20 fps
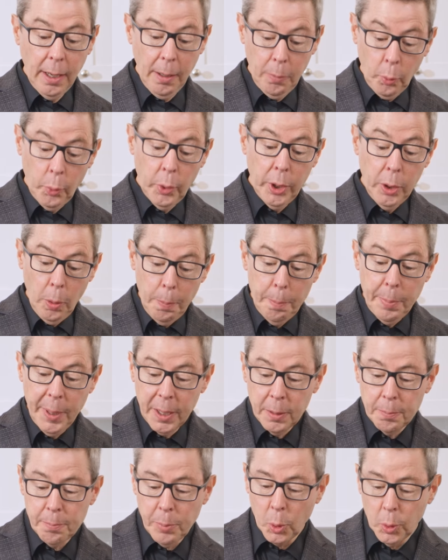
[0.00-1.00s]
a real
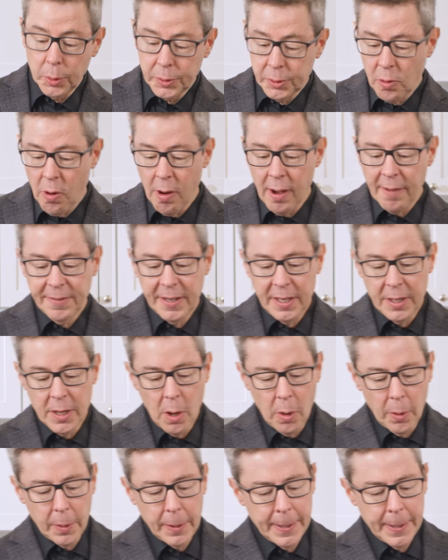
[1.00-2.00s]
big, bold coffee note.